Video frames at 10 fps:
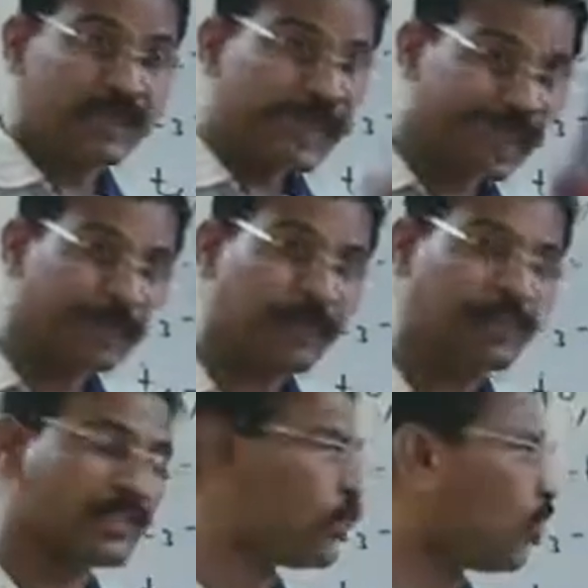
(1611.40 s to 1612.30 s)
That
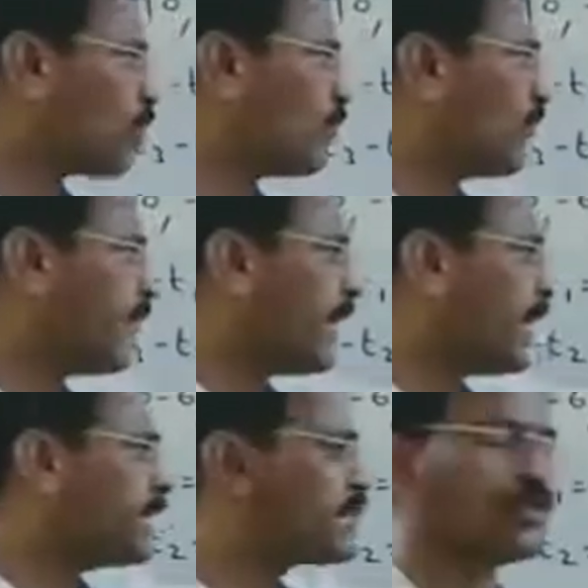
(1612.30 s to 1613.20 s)
means
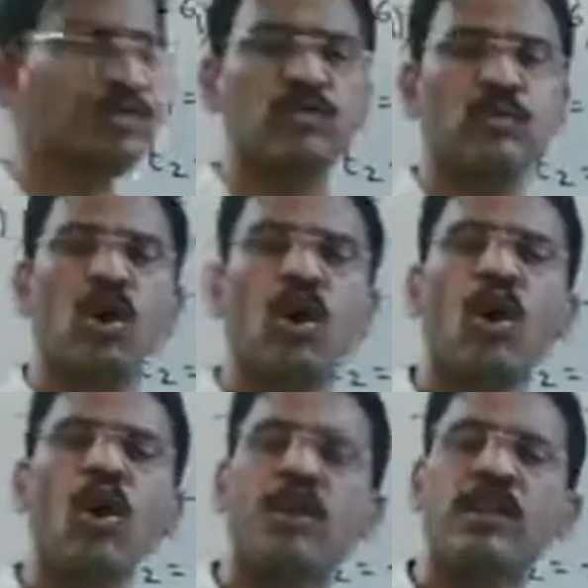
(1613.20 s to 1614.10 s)
always do
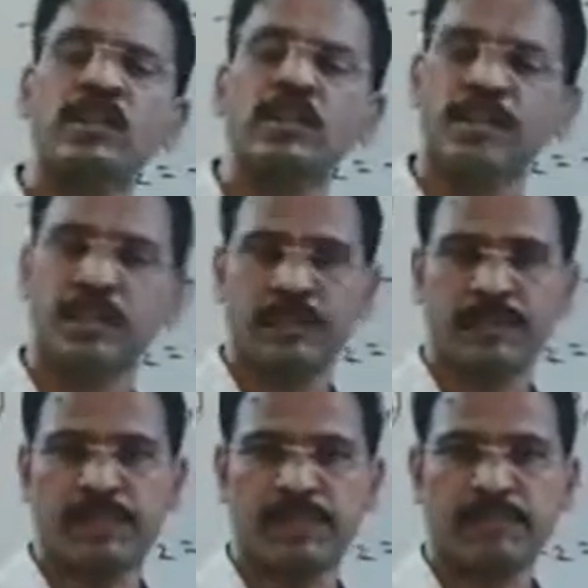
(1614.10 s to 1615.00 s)
all the
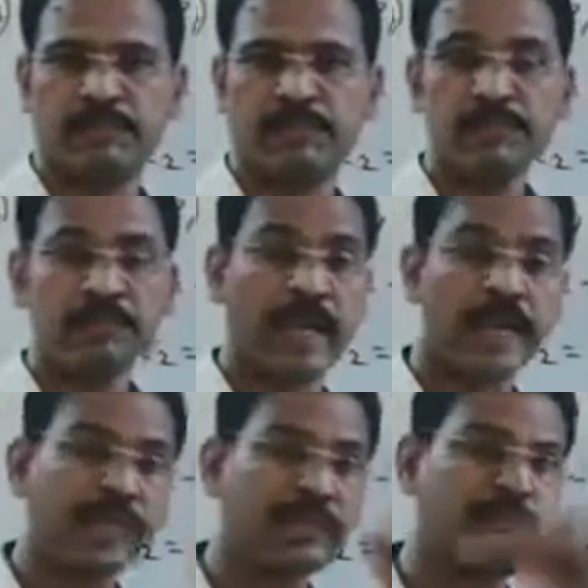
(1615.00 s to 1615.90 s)
terms. That
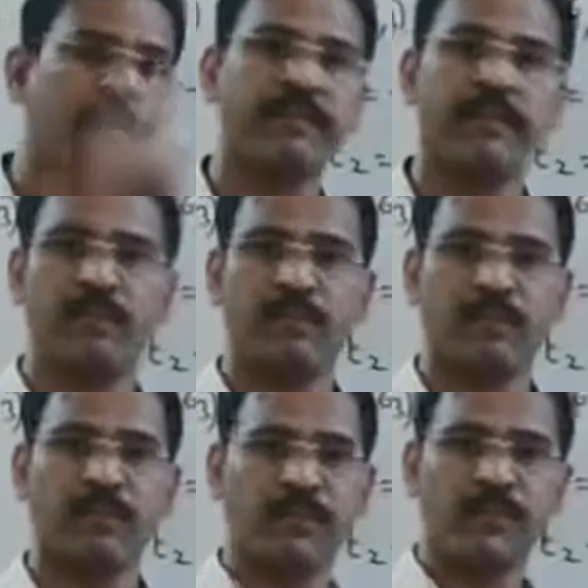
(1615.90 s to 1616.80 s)
is very
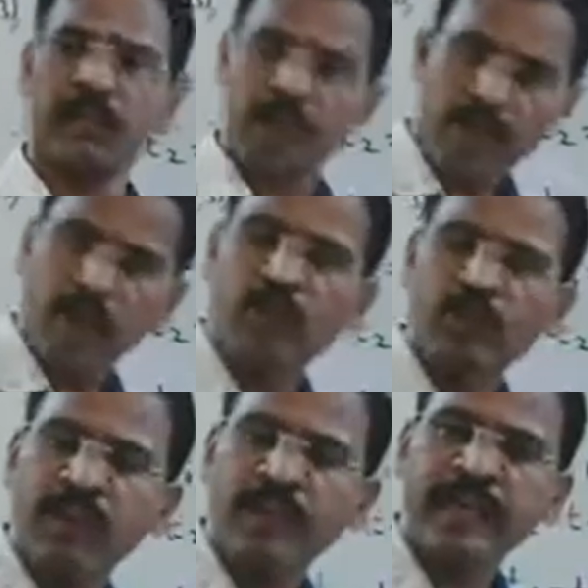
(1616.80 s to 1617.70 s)
important. Now what
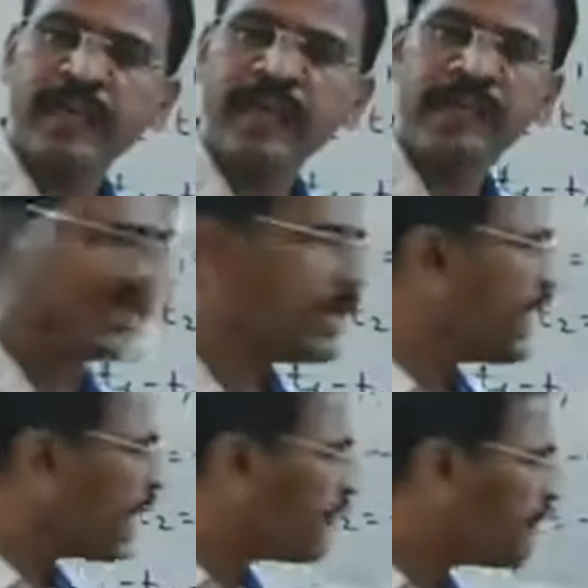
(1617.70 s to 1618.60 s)
we get here?
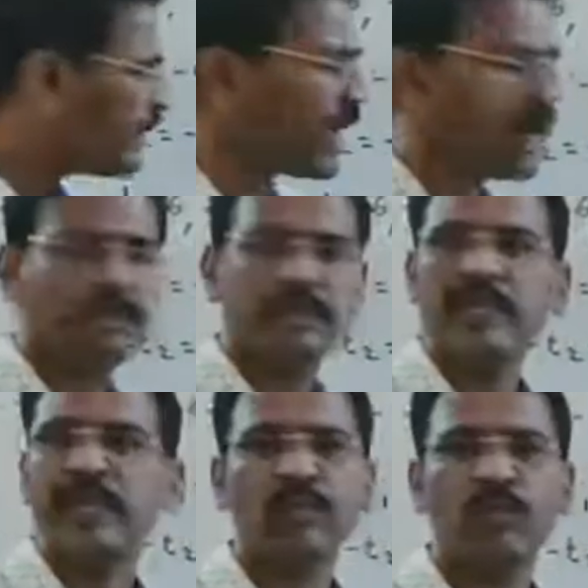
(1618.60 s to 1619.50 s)
Every time
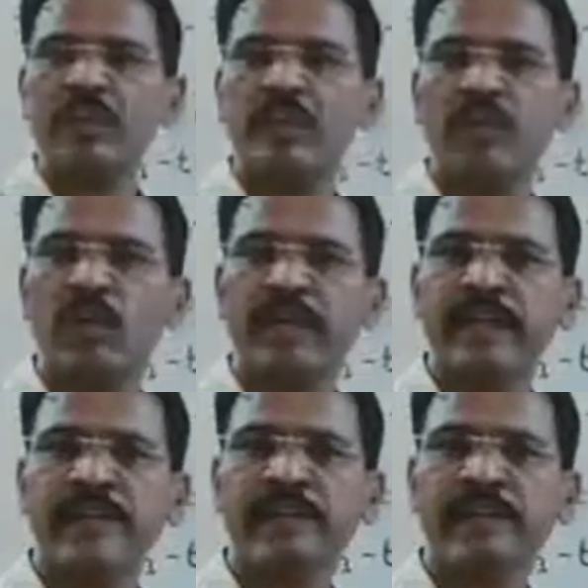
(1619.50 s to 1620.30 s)
that 4 is not get.